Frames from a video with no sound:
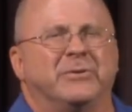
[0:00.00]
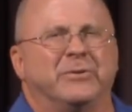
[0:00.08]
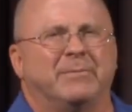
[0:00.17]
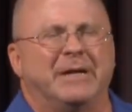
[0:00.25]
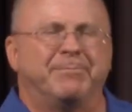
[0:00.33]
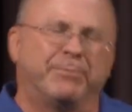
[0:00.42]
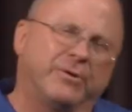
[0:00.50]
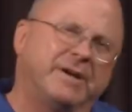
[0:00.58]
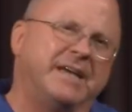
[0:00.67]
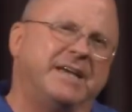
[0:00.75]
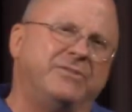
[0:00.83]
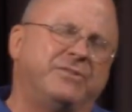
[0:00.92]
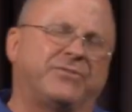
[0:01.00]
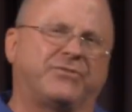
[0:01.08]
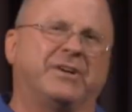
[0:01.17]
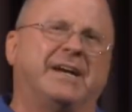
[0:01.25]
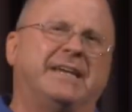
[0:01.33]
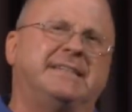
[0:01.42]
Or am I praying just
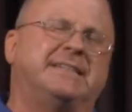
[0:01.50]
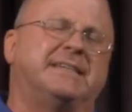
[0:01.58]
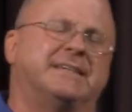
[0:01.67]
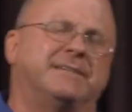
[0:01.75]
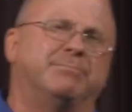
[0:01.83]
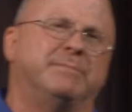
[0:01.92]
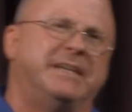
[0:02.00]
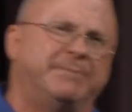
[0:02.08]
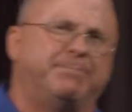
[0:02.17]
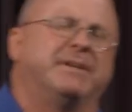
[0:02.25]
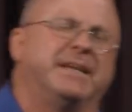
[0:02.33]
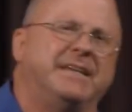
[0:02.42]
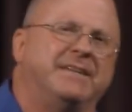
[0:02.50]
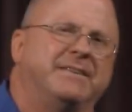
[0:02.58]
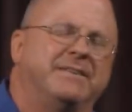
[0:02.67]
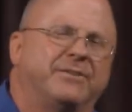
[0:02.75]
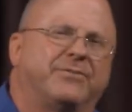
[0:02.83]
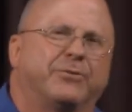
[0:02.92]
trying to
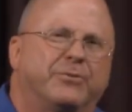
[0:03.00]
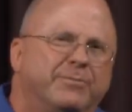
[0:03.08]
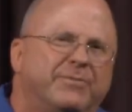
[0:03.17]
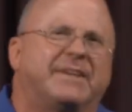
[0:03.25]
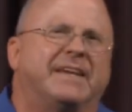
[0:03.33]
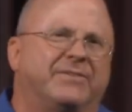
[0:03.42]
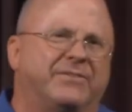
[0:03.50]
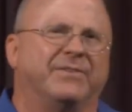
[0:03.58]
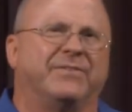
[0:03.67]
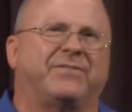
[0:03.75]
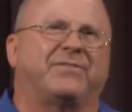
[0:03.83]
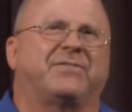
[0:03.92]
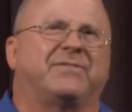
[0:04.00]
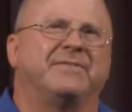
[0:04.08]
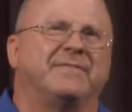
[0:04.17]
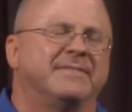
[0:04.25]
manipulate the circumstances?